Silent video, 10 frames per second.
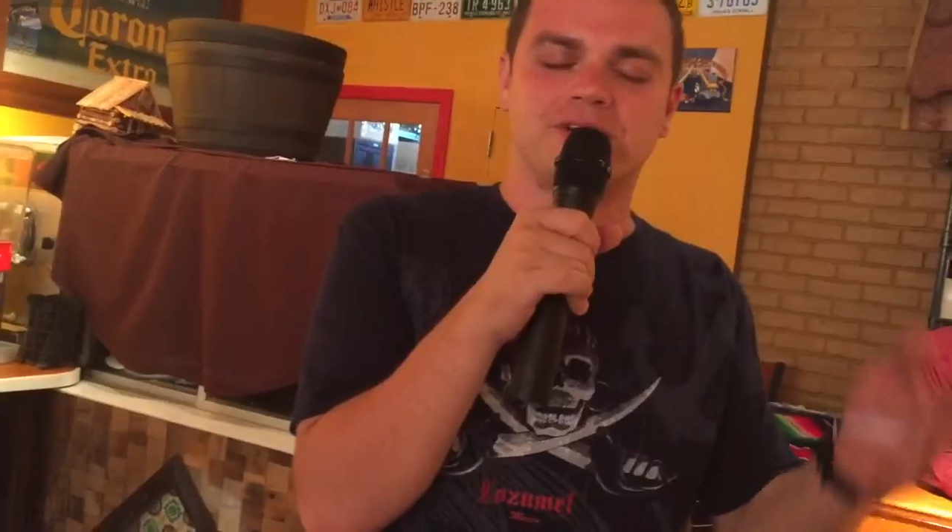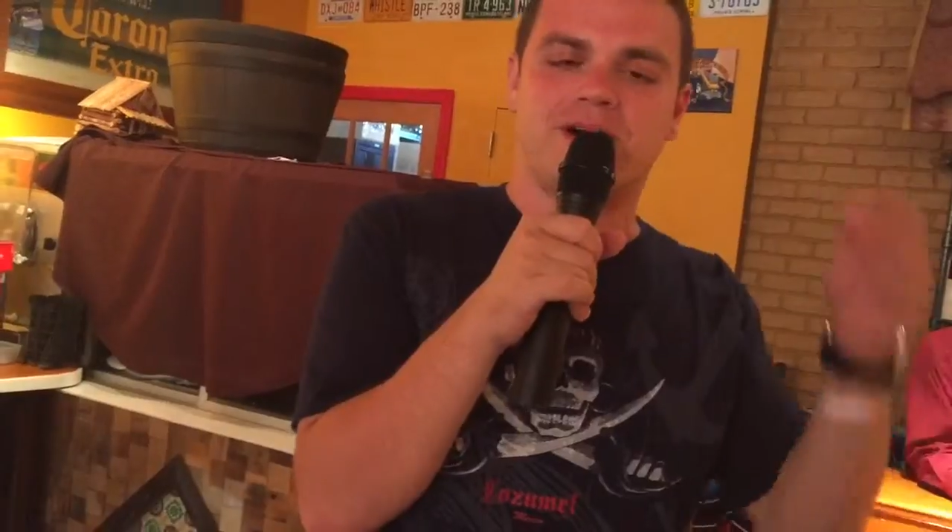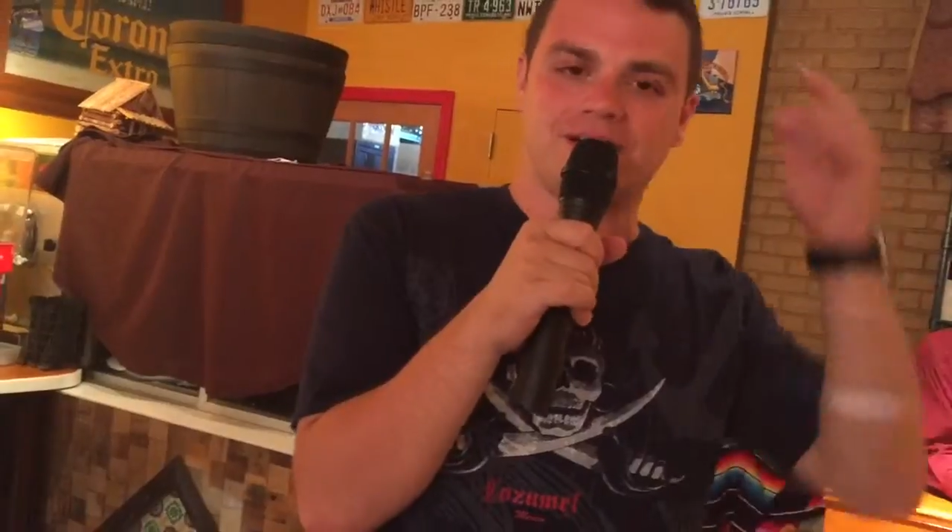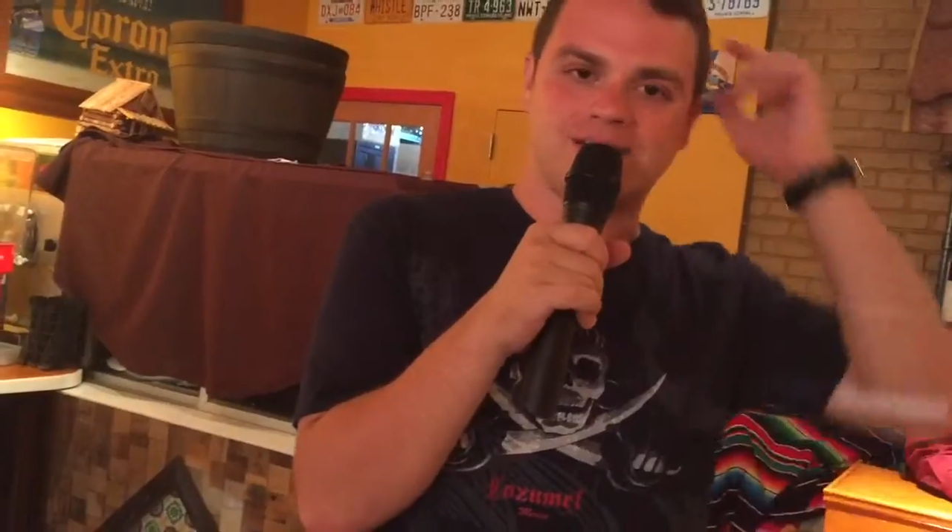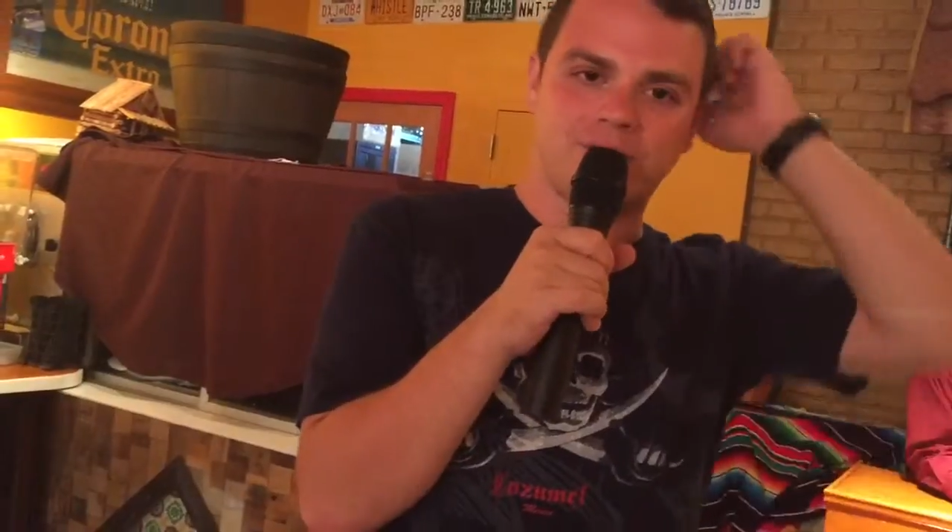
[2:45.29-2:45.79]
a
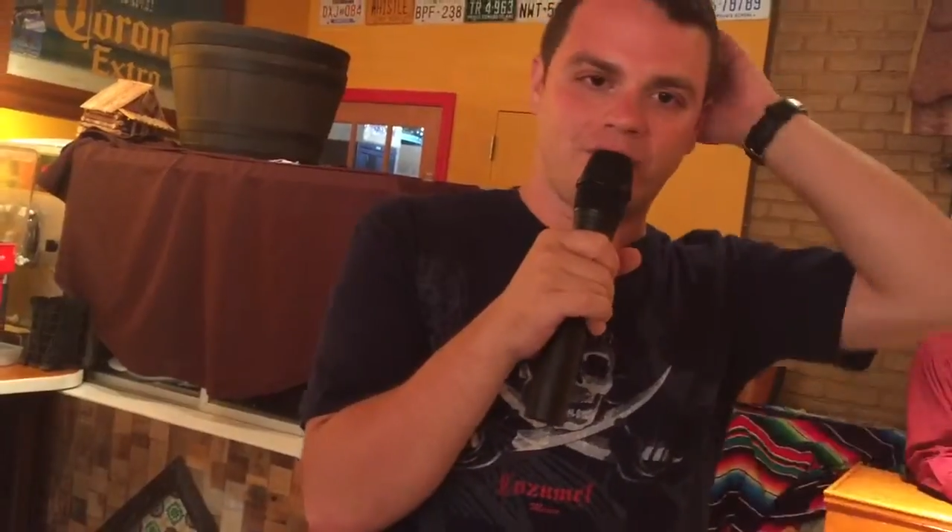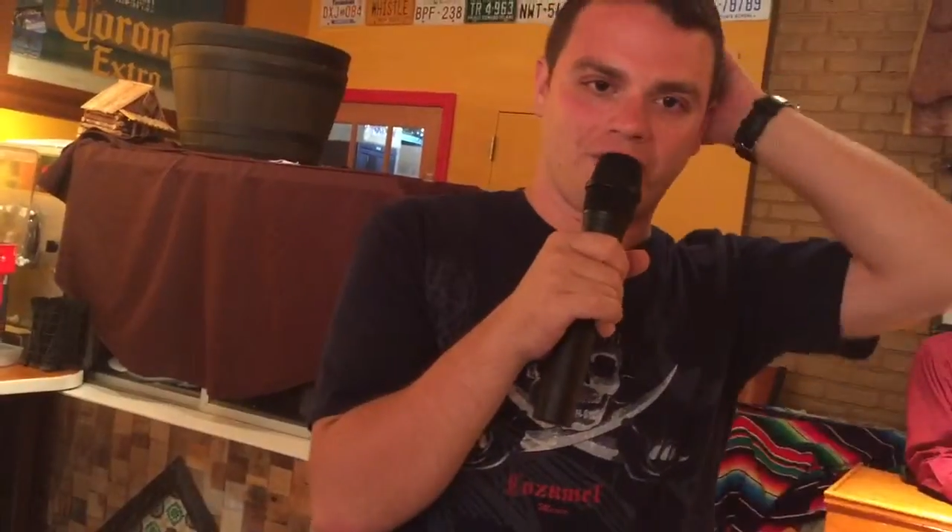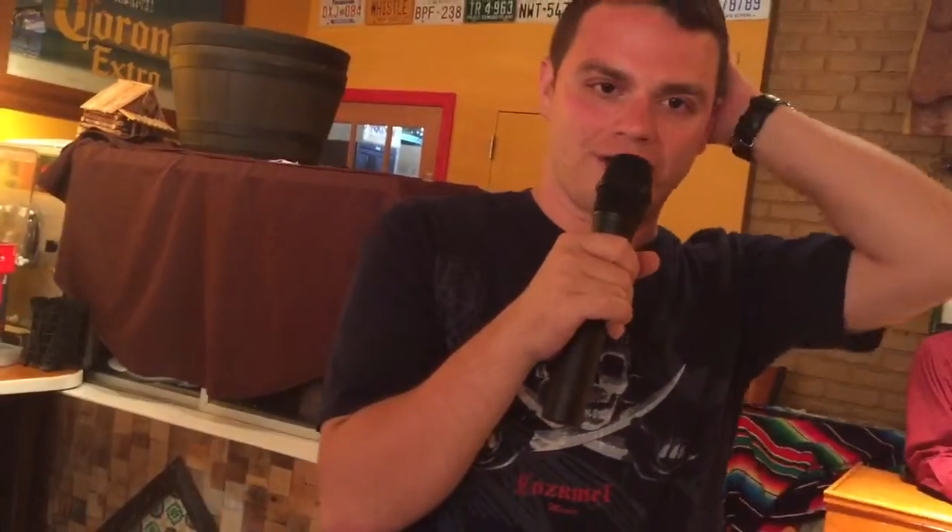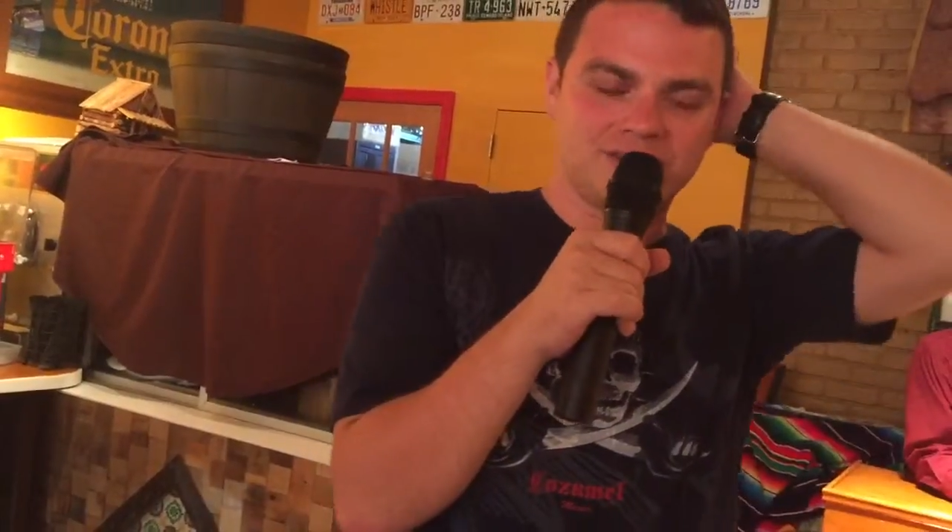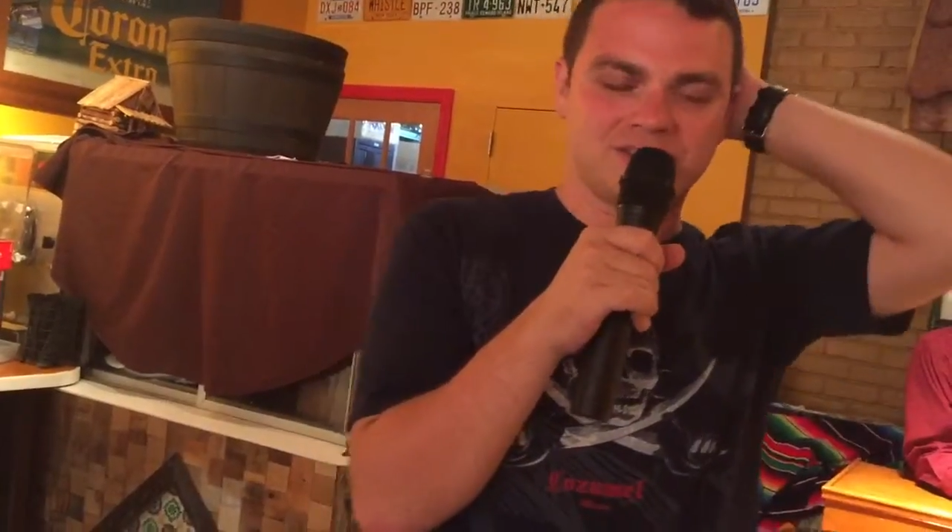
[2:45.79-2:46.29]
lot of
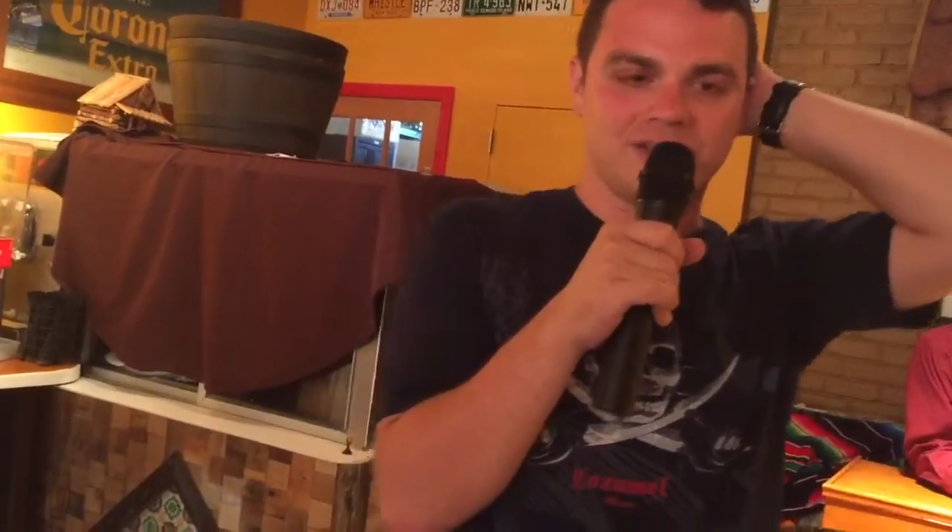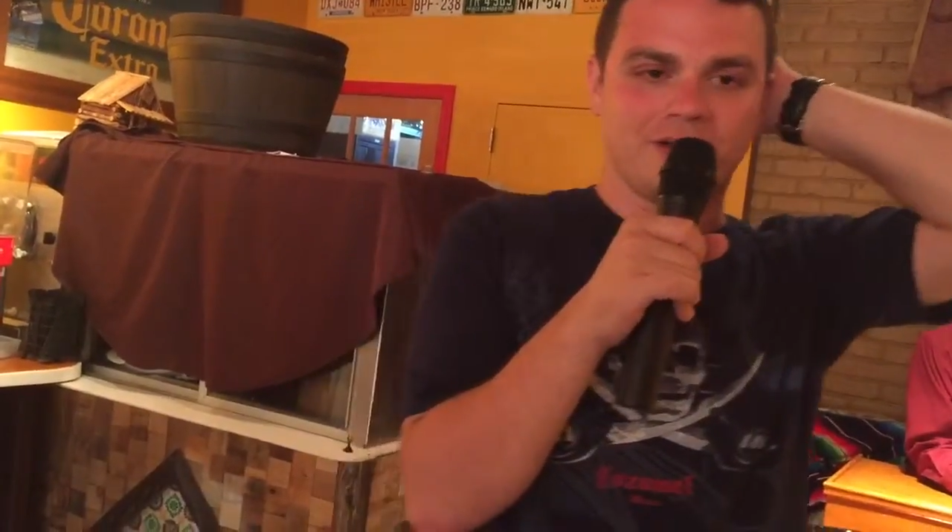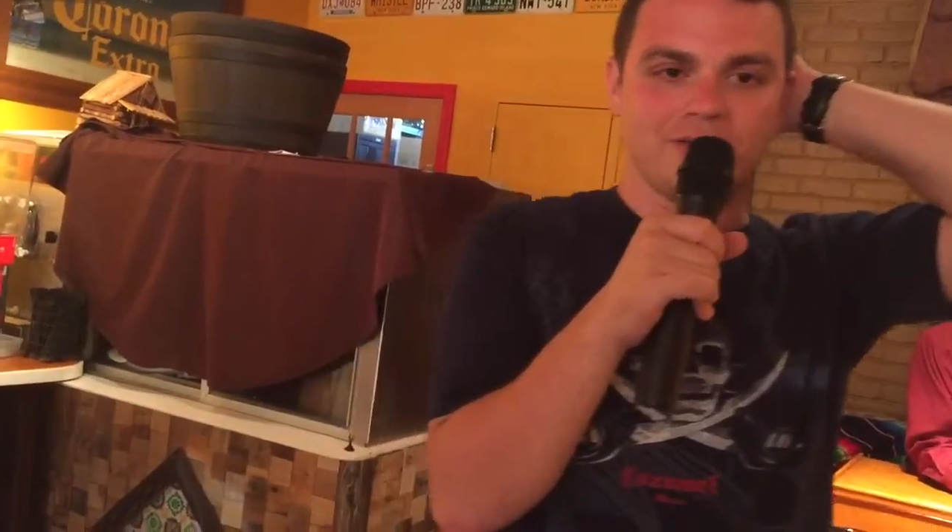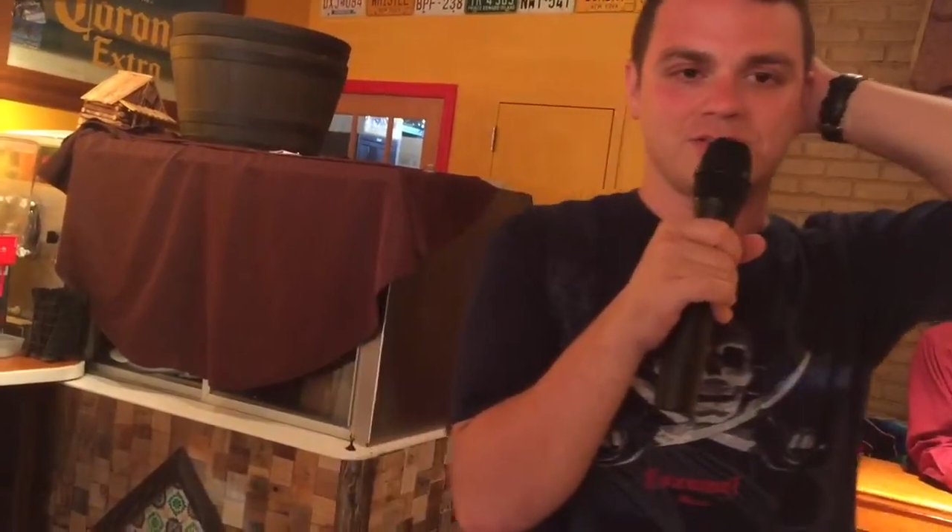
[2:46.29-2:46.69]
similarities to.